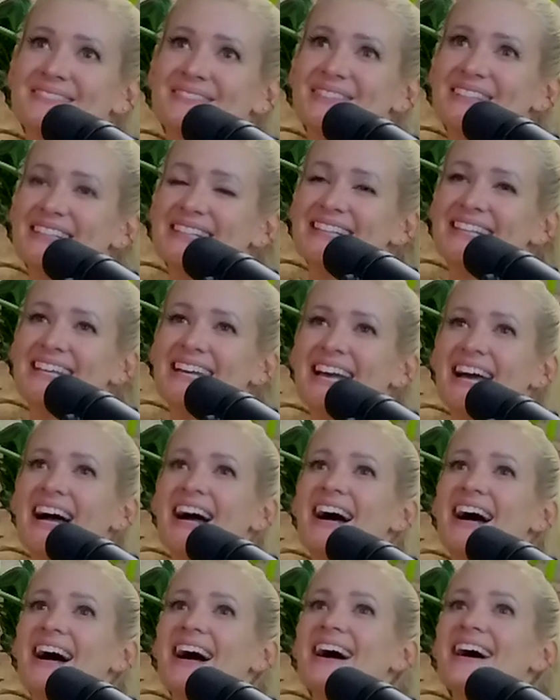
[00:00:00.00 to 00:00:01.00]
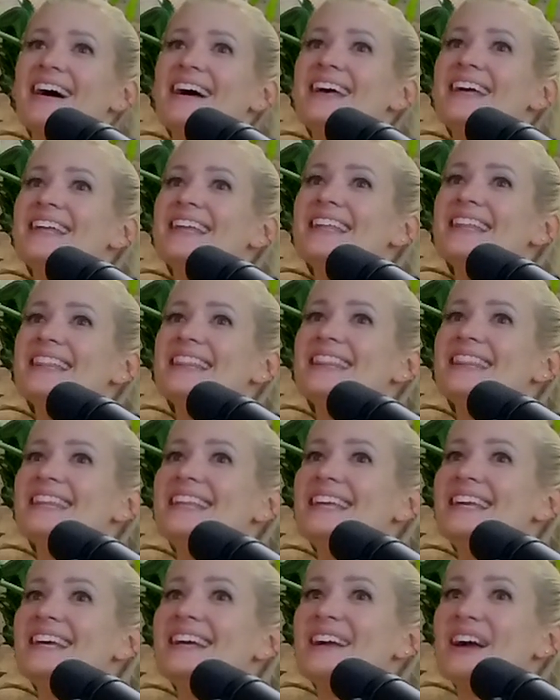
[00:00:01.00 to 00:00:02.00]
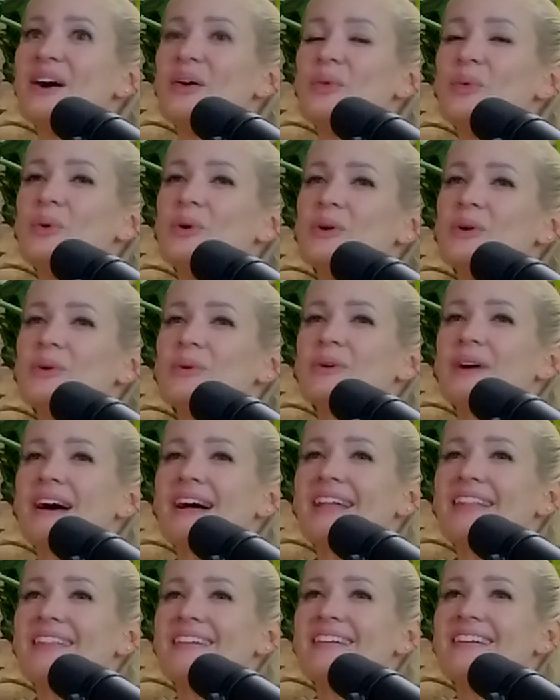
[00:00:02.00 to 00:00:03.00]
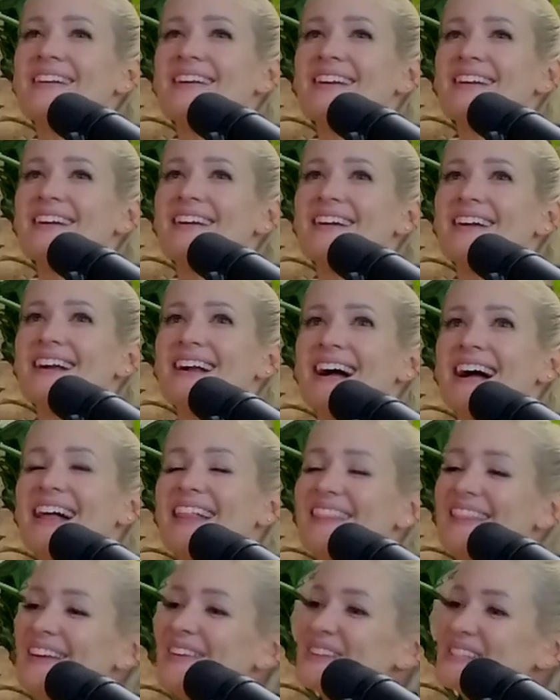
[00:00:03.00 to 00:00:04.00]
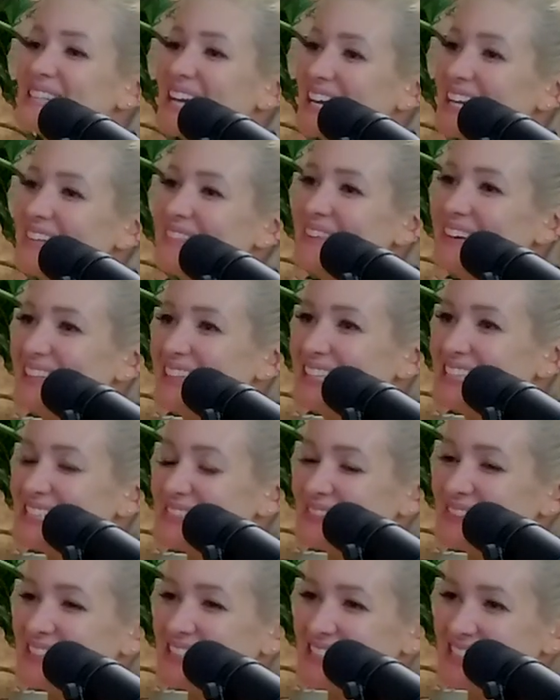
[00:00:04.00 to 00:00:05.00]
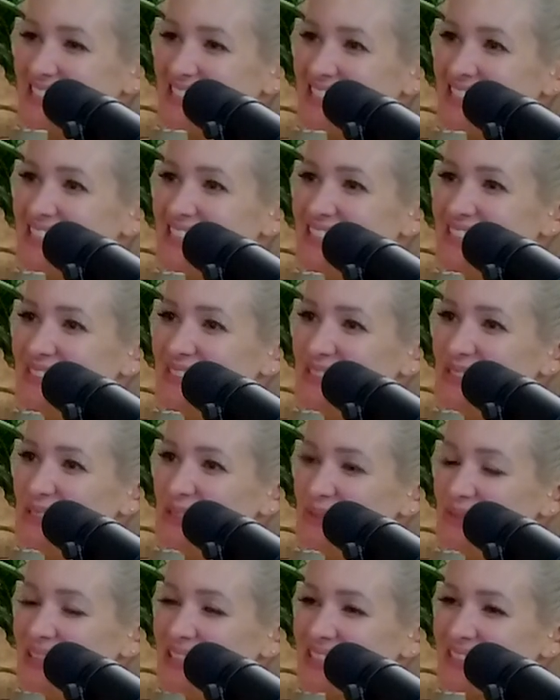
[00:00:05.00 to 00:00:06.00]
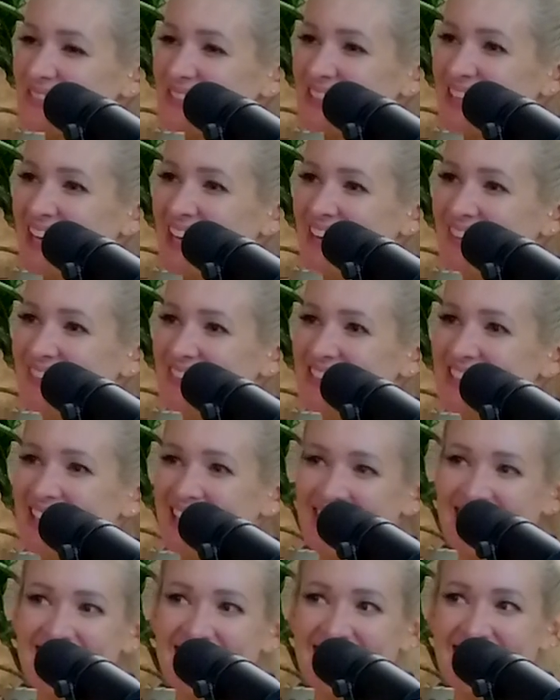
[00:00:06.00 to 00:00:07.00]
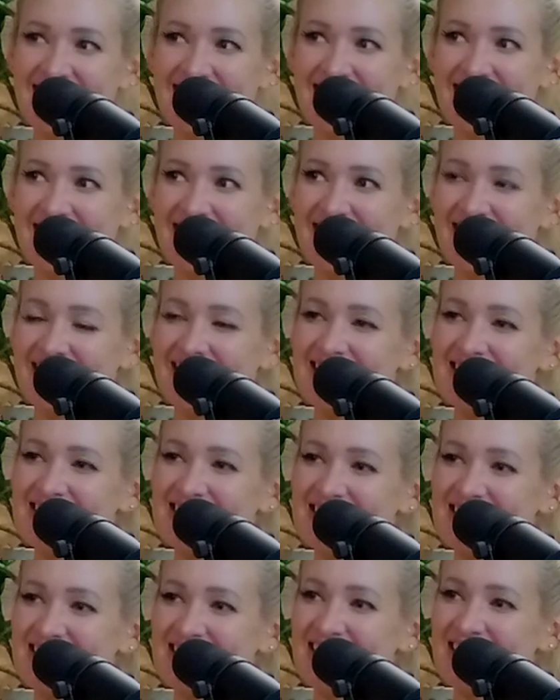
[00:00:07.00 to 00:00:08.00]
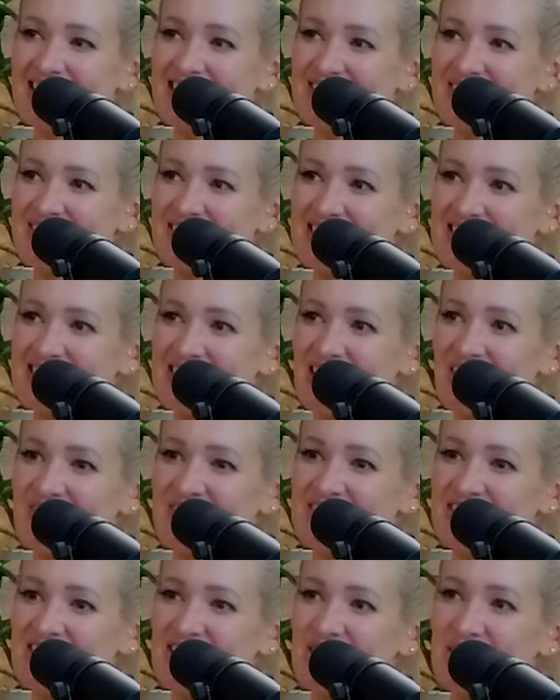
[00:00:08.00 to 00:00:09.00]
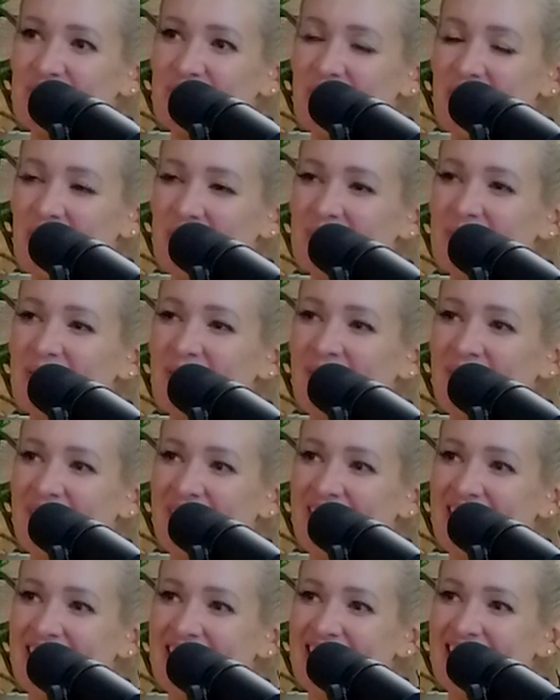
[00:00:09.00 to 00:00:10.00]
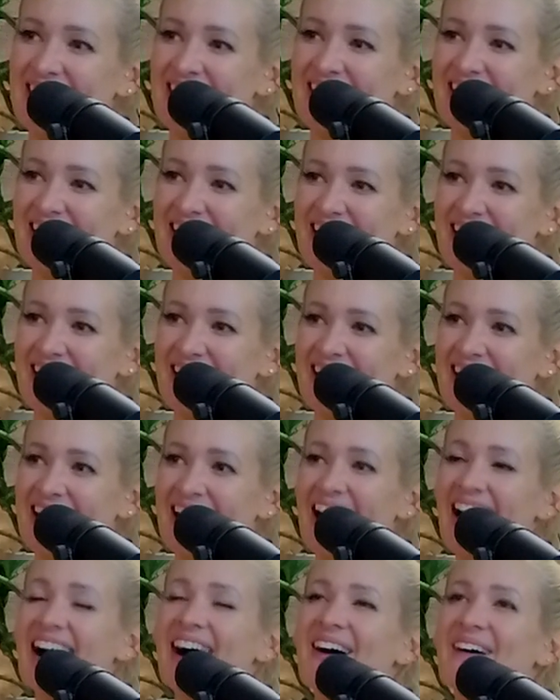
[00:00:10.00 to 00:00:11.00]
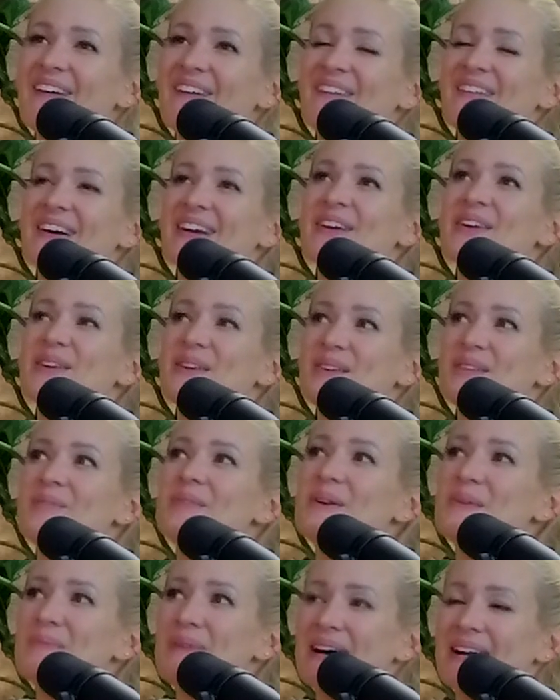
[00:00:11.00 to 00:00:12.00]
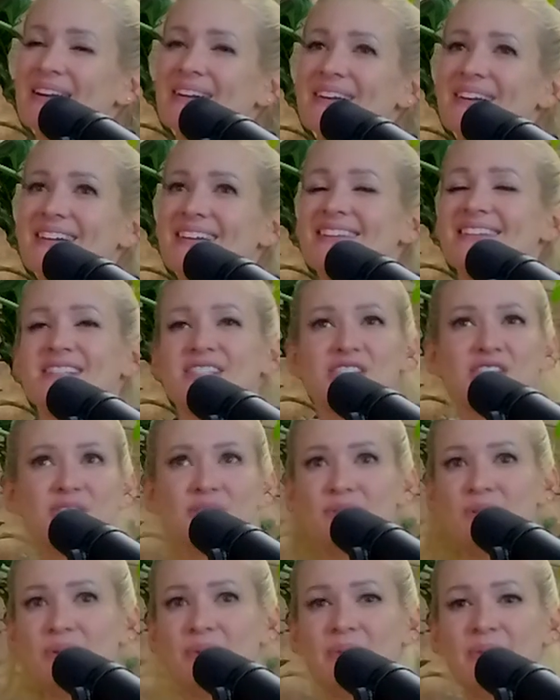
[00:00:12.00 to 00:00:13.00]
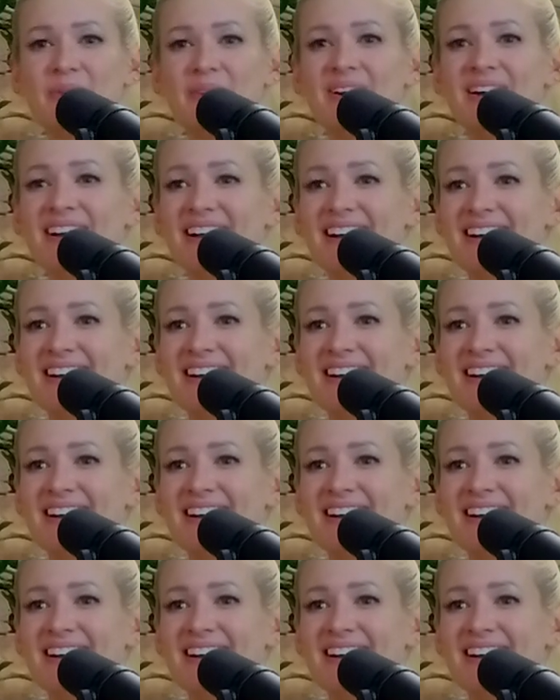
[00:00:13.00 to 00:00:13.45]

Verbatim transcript: Really? Yeah. I think I would rather. They were talking about this. We listened to the new Two Bears One Cave today, and they had such an interesting conversation about porn uh-huh. and how it could be better to